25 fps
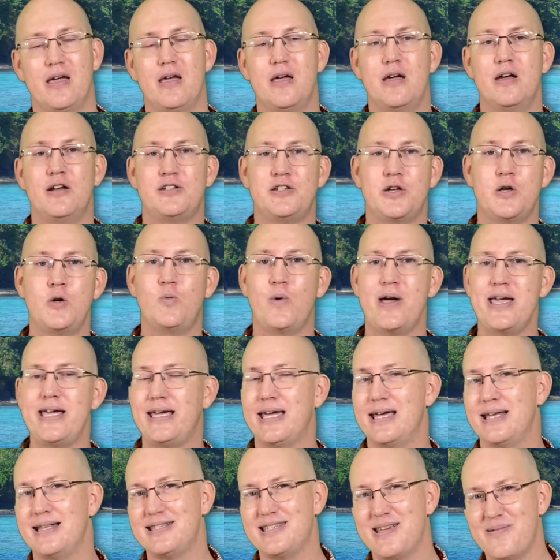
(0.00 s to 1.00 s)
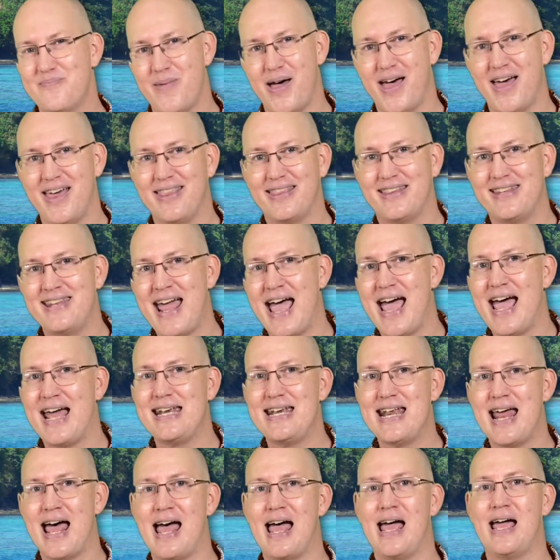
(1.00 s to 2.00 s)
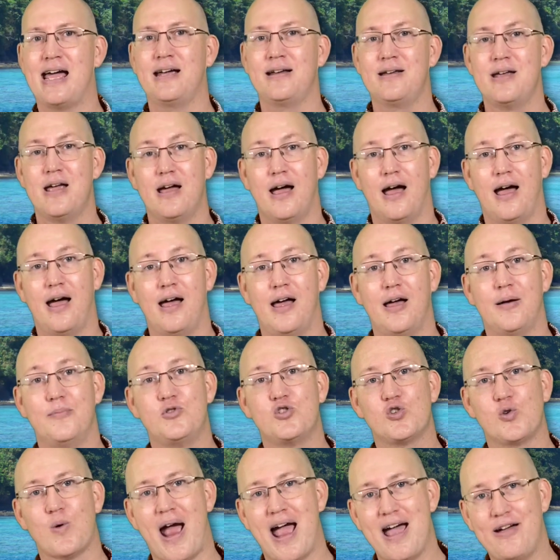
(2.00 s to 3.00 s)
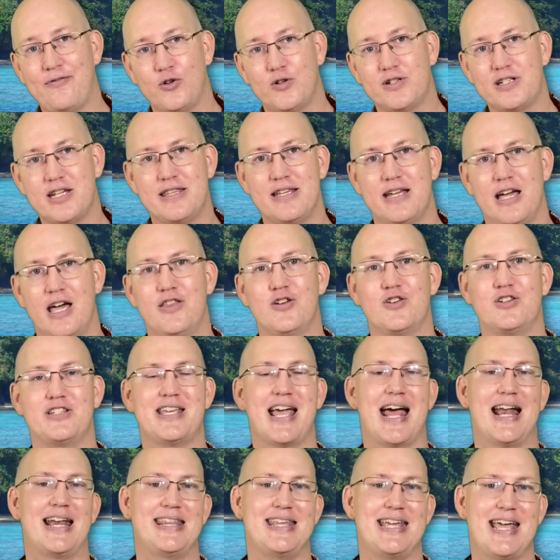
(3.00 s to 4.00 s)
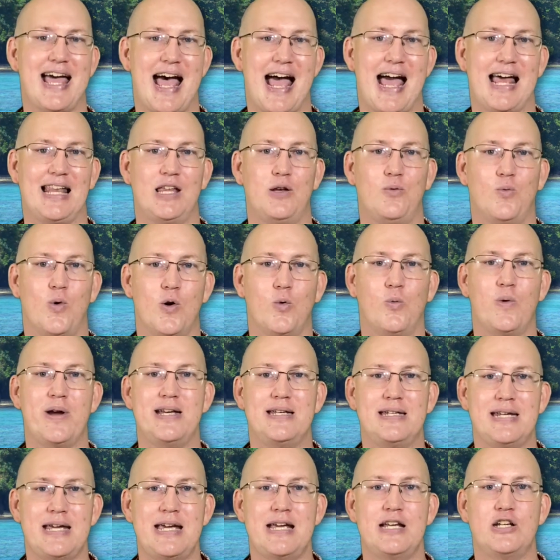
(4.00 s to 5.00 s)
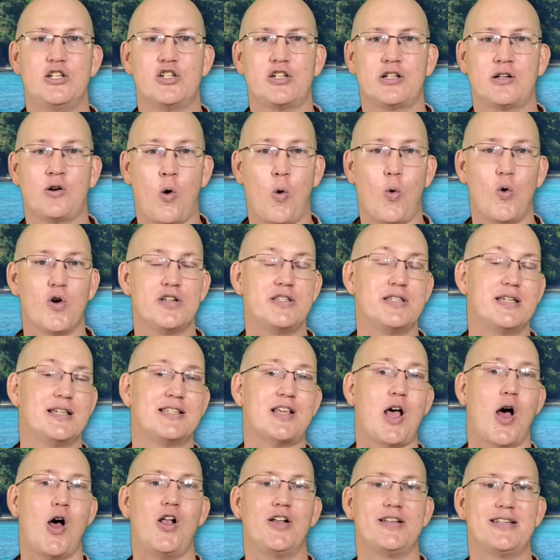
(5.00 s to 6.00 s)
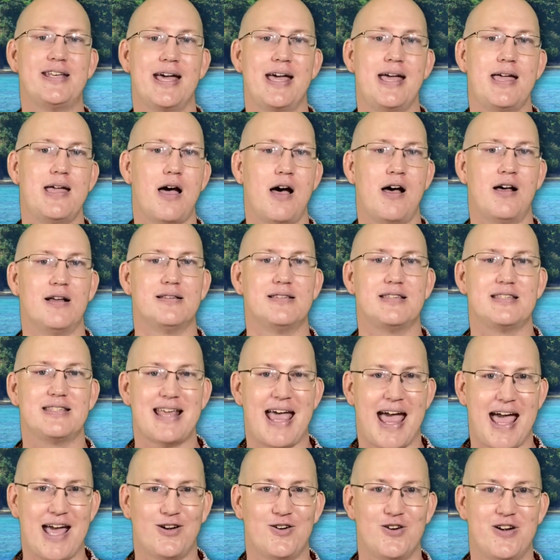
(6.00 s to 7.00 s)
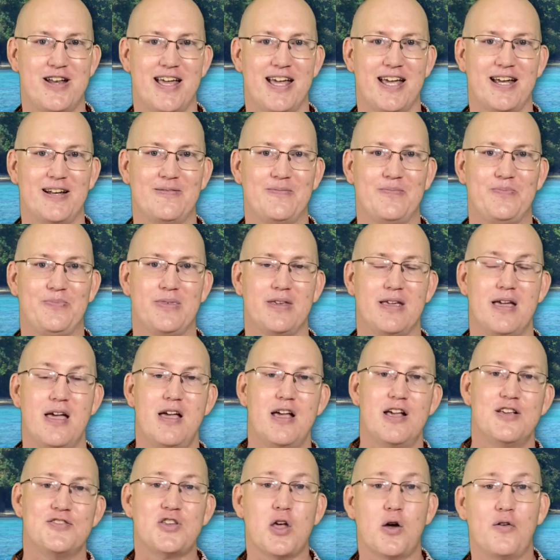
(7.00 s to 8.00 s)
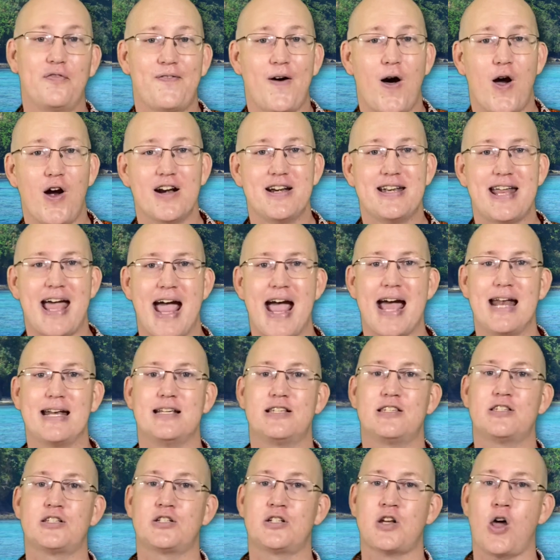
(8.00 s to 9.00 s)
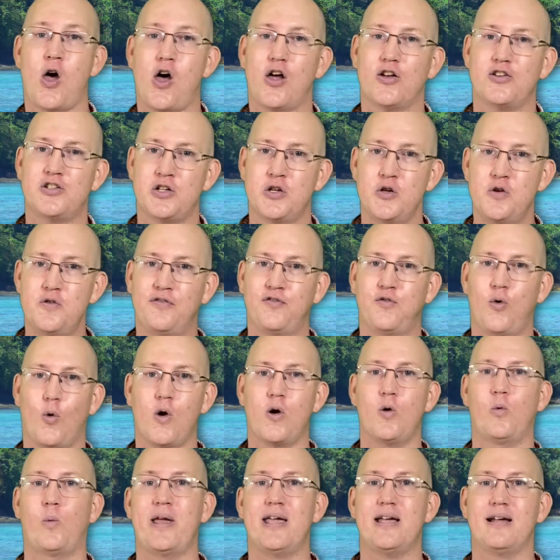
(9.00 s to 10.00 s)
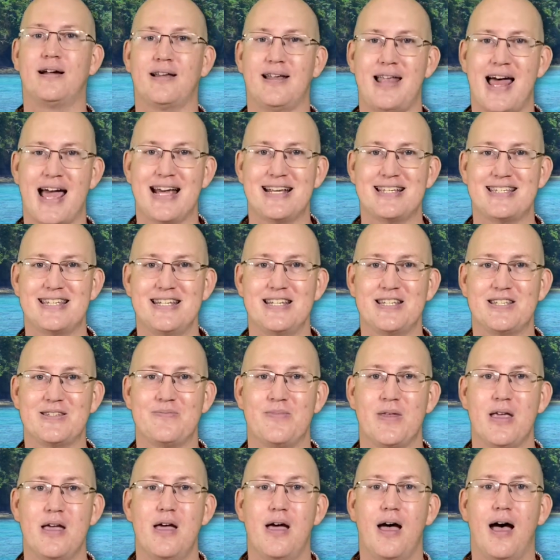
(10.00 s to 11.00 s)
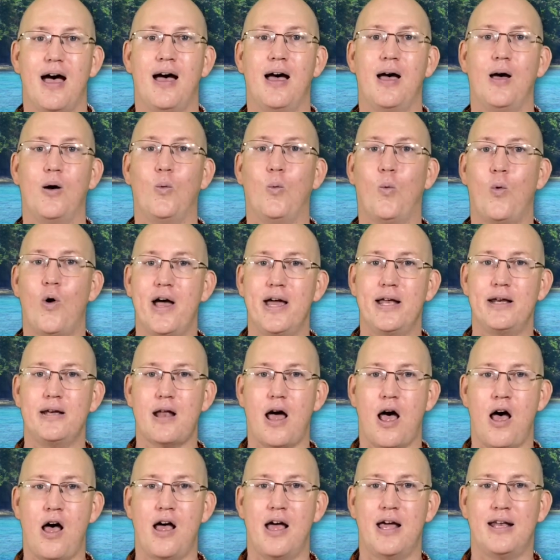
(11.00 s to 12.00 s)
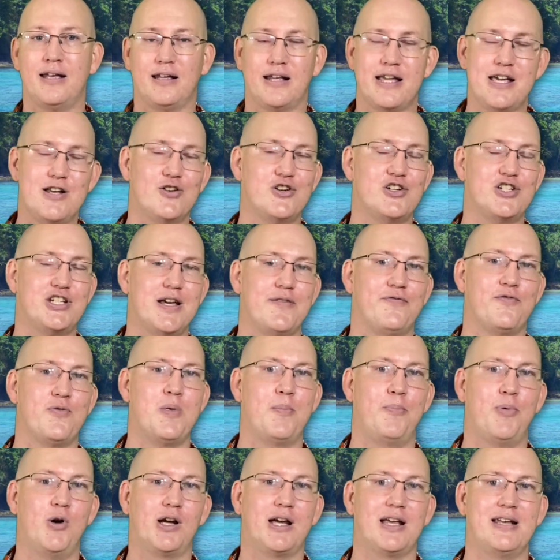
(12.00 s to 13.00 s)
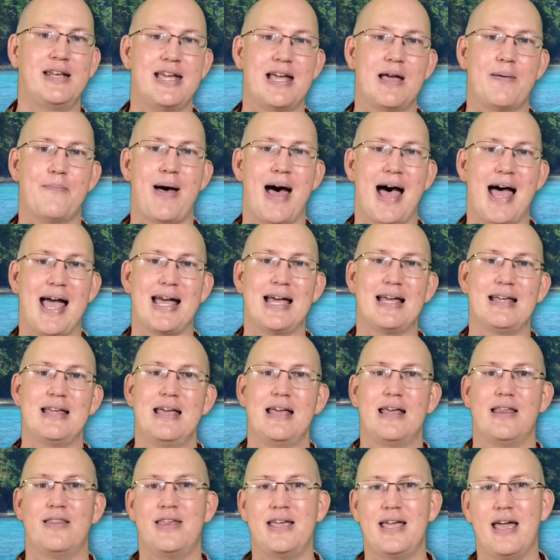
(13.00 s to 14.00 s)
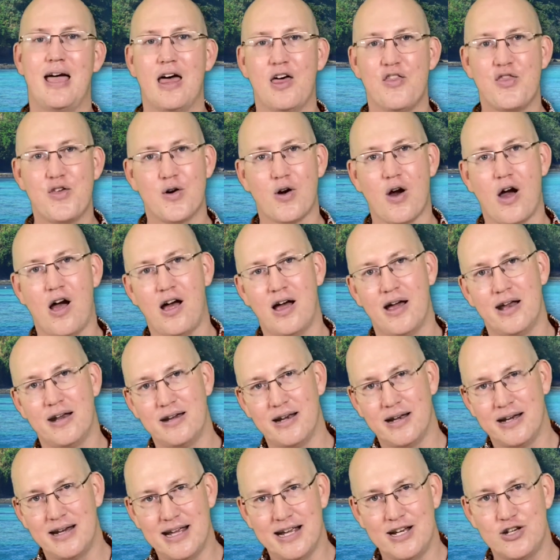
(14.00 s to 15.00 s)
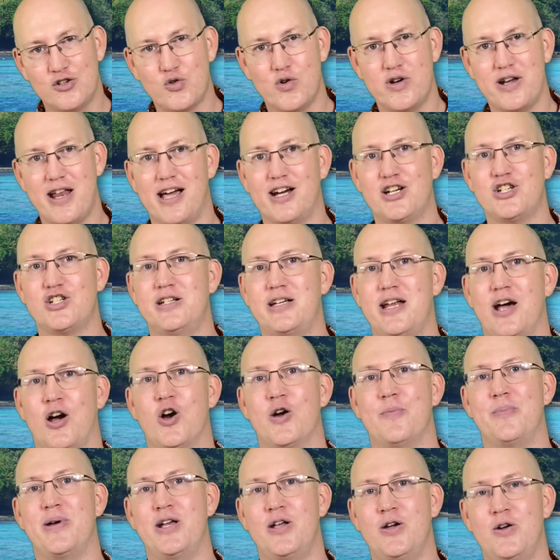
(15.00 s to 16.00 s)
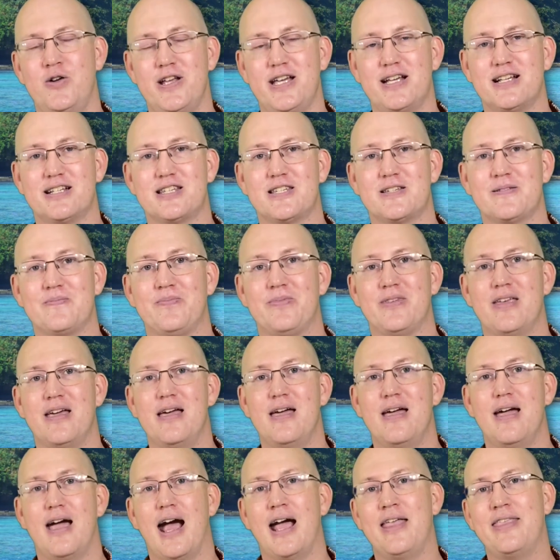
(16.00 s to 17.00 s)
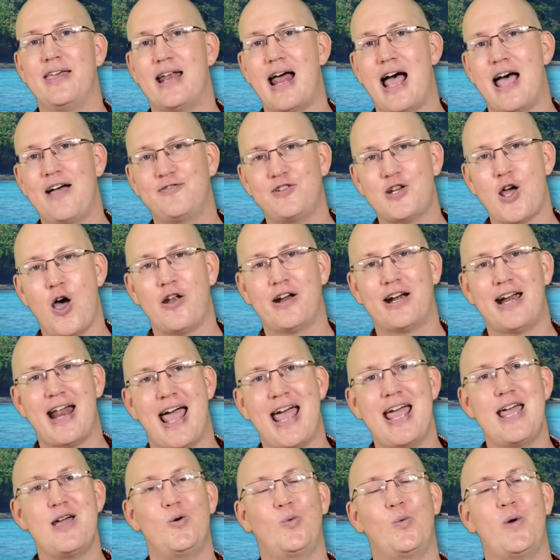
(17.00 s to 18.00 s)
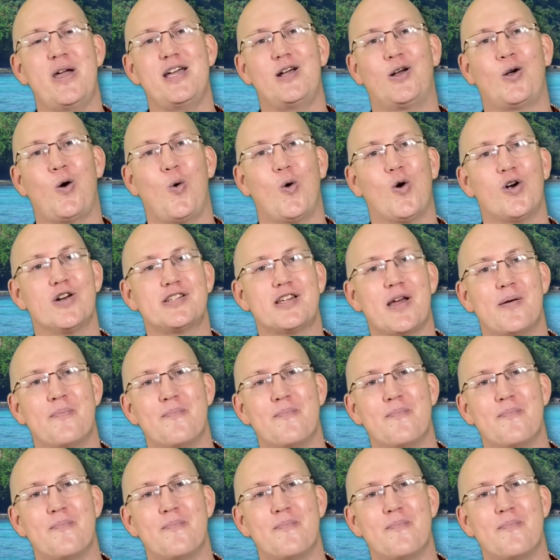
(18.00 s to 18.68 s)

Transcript: 2 weekends a month, Dad and I travel to the other side of the island where we teach courses all day on Saturday. So far, Dad has taught 2 4-week classes, one on leadership from the book of Nehemiah, the other on an introduction to hermeneutics. And then I've taught an 8-week course on